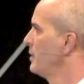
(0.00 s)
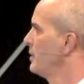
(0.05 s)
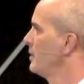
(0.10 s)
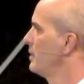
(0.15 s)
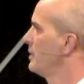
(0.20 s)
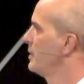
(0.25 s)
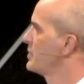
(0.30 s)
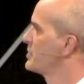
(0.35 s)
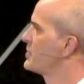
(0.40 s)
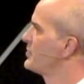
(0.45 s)

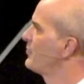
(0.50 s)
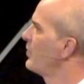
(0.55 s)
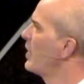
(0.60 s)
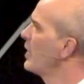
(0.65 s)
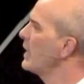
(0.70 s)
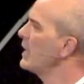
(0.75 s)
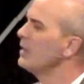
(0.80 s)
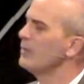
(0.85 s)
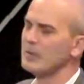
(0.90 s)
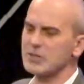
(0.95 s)
It's
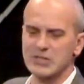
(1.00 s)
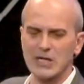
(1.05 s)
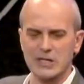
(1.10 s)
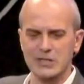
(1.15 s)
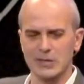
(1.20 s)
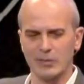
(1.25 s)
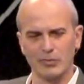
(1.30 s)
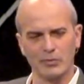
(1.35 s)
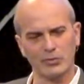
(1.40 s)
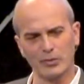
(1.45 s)
funny, it's got
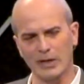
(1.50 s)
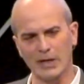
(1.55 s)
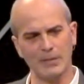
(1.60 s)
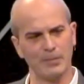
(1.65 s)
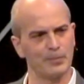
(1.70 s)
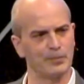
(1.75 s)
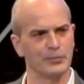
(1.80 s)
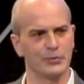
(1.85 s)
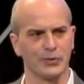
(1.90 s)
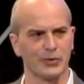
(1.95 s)
some great
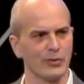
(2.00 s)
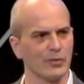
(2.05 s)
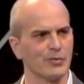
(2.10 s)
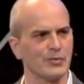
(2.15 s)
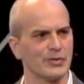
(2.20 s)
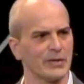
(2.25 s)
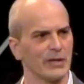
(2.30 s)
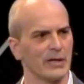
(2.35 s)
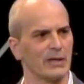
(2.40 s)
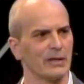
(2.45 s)

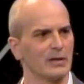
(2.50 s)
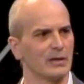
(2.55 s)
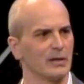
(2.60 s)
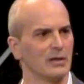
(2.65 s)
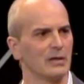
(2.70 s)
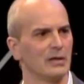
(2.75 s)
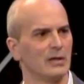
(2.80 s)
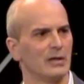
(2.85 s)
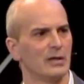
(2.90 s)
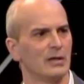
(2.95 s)
truths in it
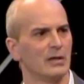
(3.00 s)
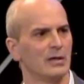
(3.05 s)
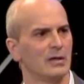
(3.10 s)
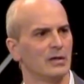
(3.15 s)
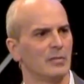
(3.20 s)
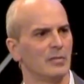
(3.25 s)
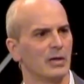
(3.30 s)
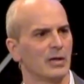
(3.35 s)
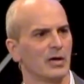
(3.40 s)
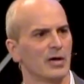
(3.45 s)

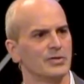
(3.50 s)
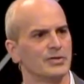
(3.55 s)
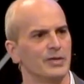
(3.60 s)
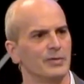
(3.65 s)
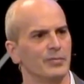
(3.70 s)
because it